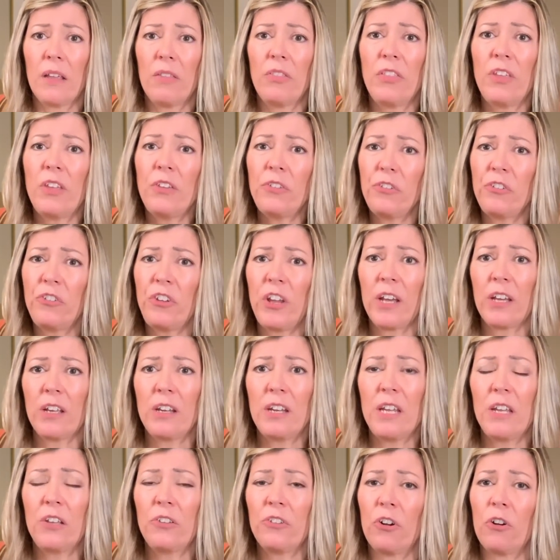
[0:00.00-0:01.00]
These
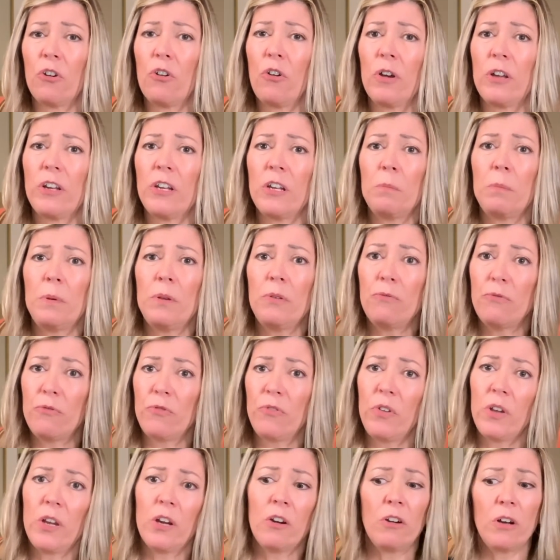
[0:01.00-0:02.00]
techniques are going to be
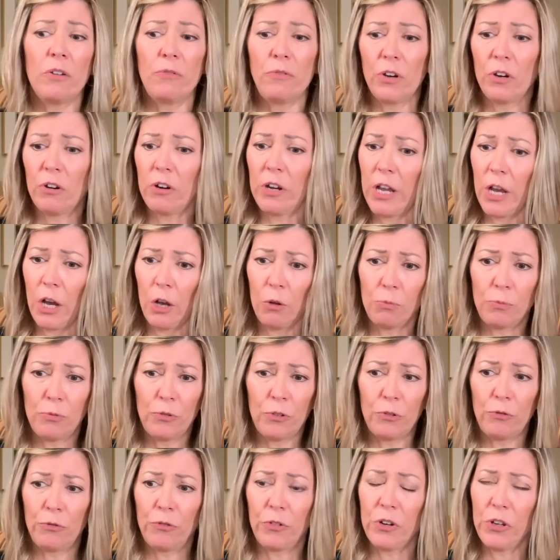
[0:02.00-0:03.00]
very, very
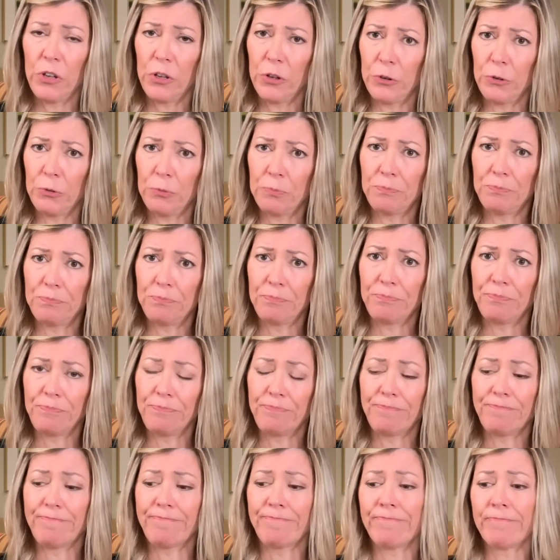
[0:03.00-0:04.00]
helpful for you.
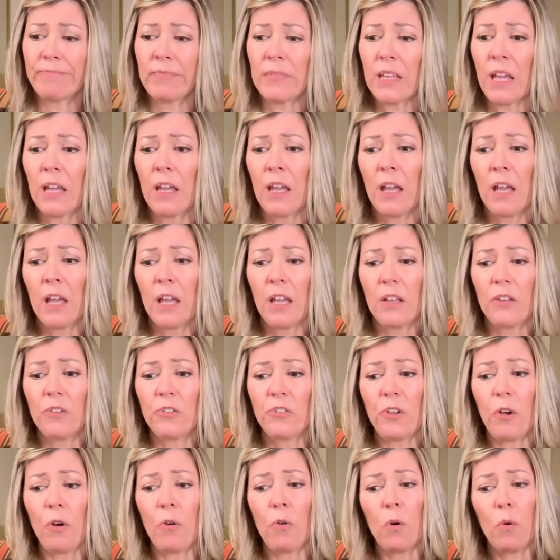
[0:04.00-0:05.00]

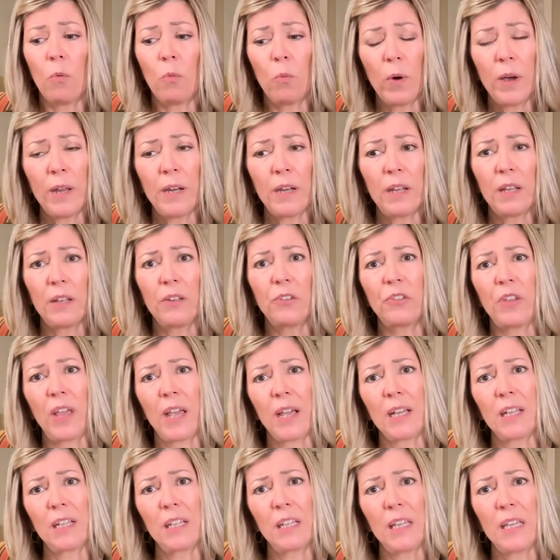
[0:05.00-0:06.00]
So what
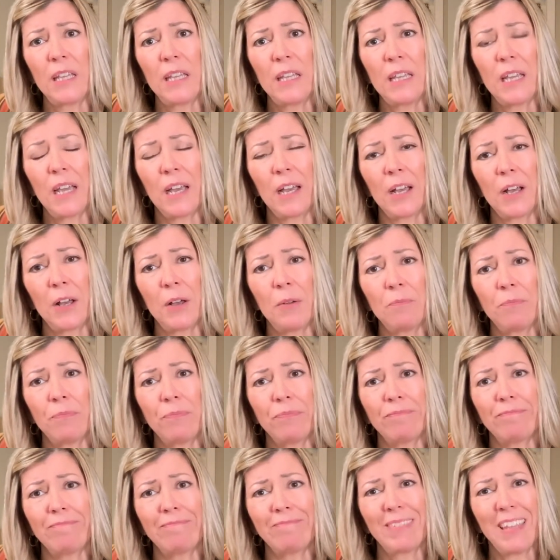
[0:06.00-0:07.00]
exactly
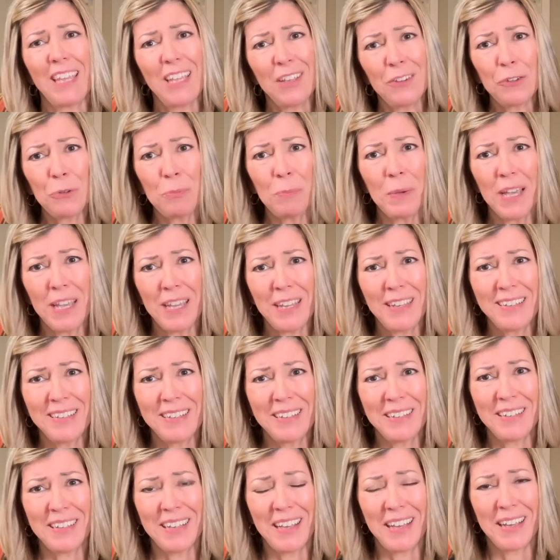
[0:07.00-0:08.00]
is my
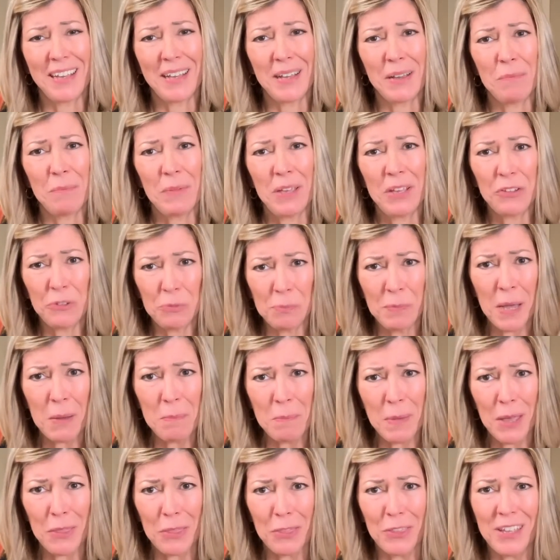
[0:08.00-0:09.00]

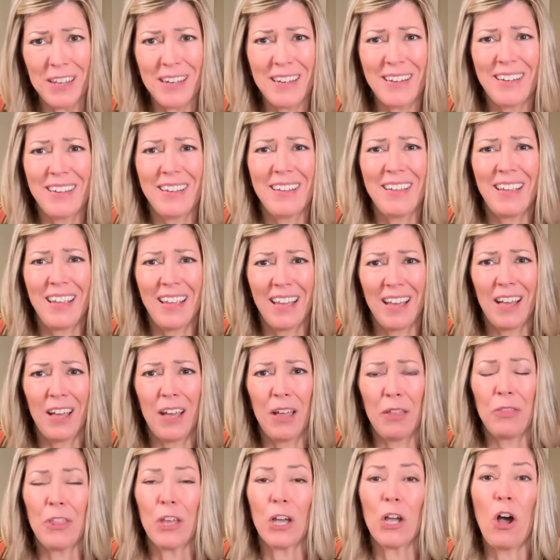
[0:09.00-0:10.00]
method,
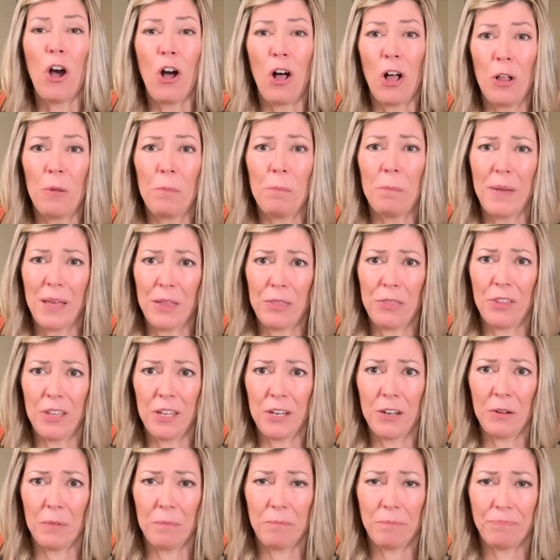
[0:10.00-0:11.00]
the C.A.L.M
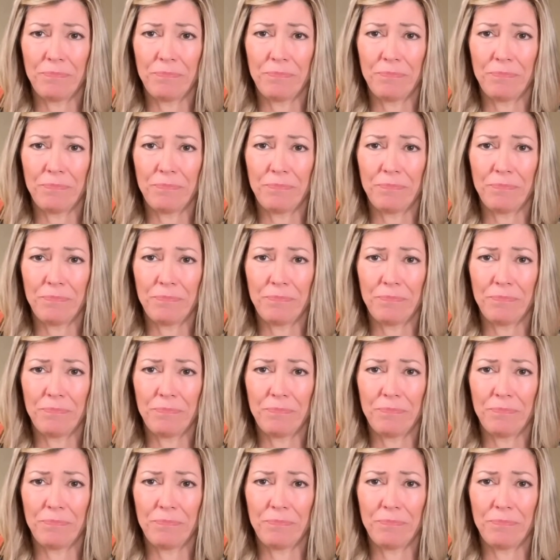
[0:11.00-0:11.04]
method?